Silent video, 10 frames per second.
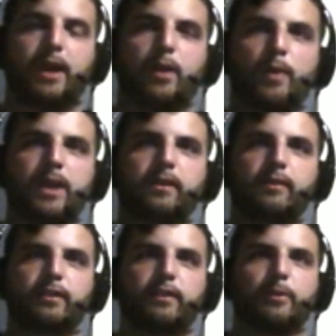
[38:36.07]
week
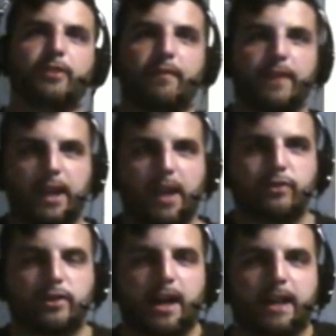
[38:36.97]
since I was on
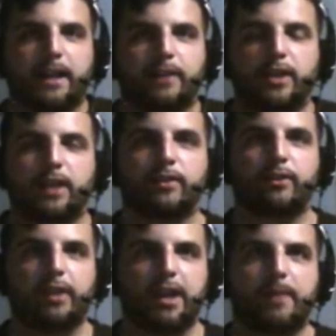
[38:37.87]
vacation. I didn't get a chance to
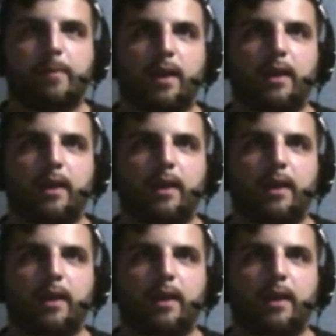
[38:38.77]
see it.